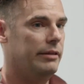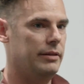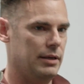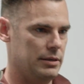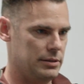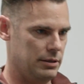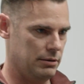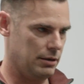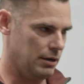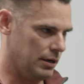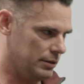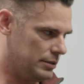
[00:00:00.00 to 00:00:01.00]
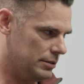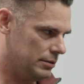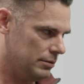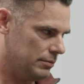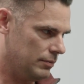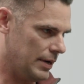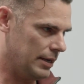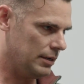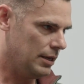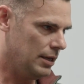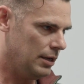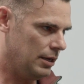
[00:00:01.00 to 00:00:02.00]
things in our hearts, right?
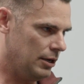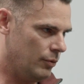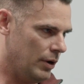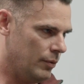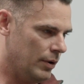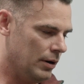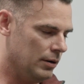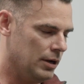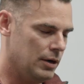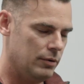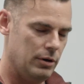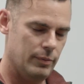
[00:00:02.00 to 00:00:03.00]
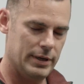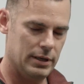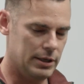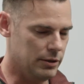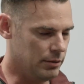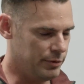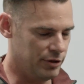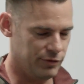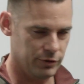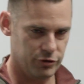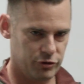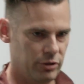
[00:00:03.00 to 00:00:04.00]
In a way where, we can hear a
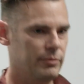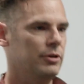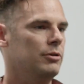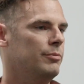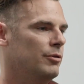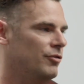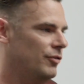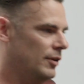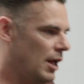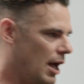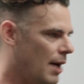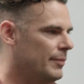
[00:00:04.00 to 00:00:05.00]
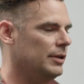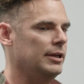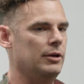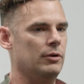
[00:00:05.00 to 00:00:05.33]
beautiful sermon or a beautiful homily,